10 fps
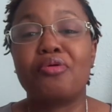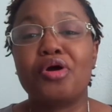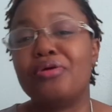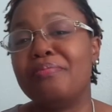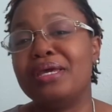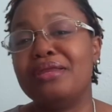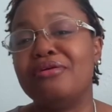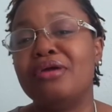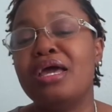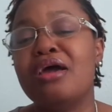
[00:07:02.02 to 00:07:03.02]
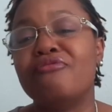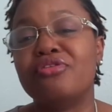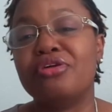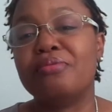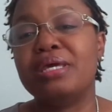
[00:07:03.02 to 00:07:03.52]
and pity for
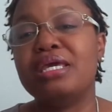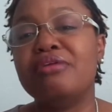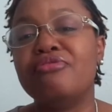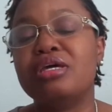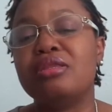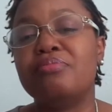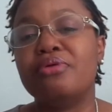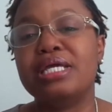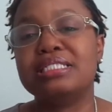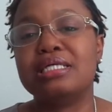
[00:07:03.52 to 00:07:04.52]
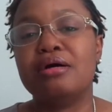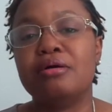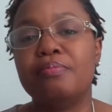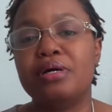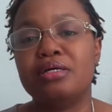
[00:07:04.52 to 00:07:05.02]
them. He even brings
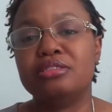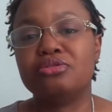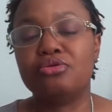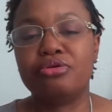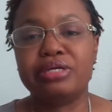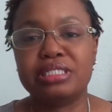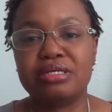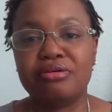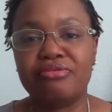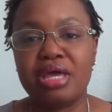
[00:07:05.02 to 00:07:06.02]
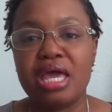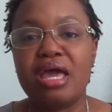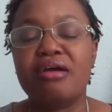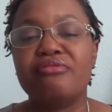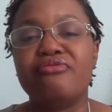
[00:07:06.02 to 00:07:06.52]
up stories of
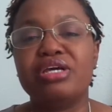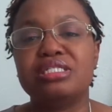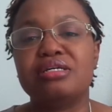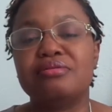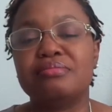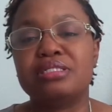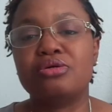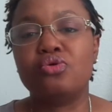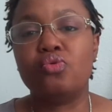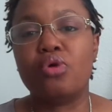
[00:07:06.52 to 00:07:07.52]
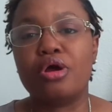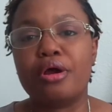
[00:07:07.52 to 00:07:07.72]
victims who were,